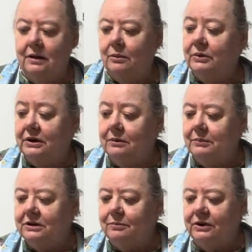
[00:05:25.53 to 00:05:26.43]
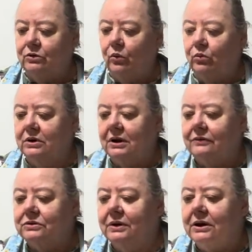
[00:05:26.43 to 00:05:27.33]
but it must be cooled enough
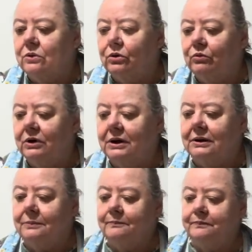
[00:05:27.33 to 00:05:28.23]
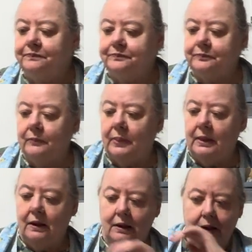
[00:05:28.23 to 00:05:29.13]
so it ain't gonna run.
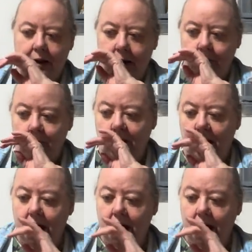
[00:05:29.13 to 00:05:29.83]
But